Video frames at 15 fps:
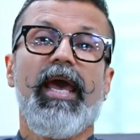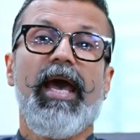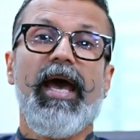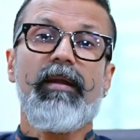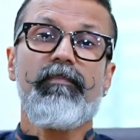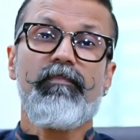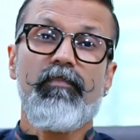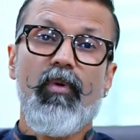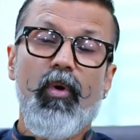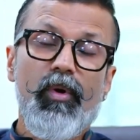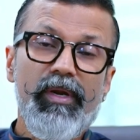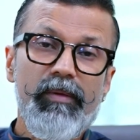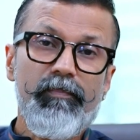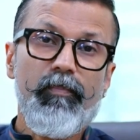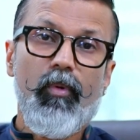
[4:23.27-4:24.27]
and
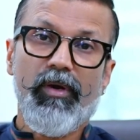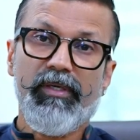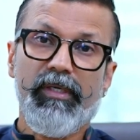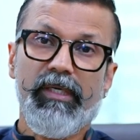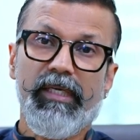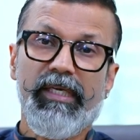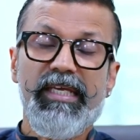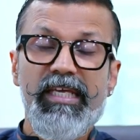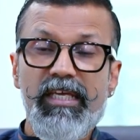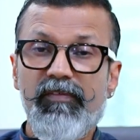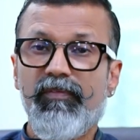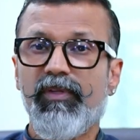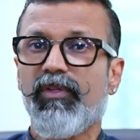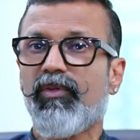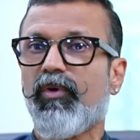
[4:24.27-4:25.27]
more importantly,
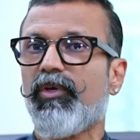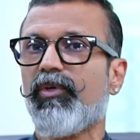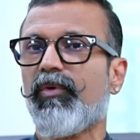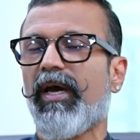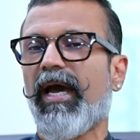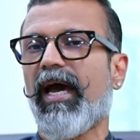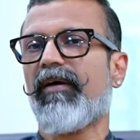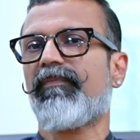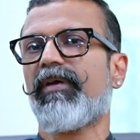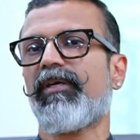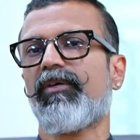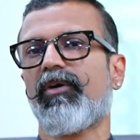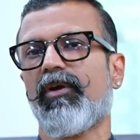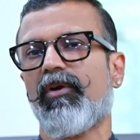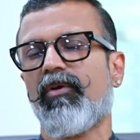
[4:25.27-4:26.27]
even though you are having
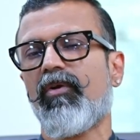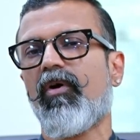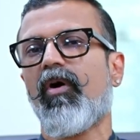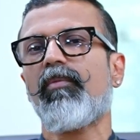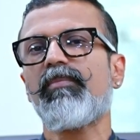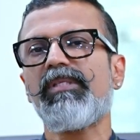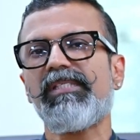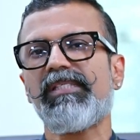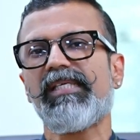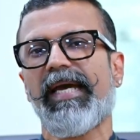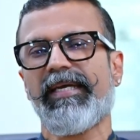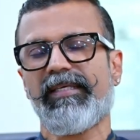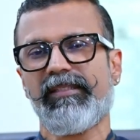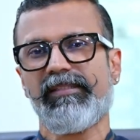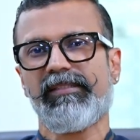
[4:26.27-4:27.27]
your normal
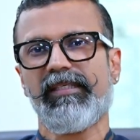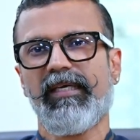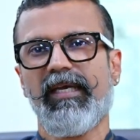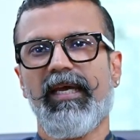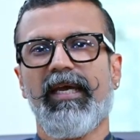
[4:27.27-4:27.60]
cycles,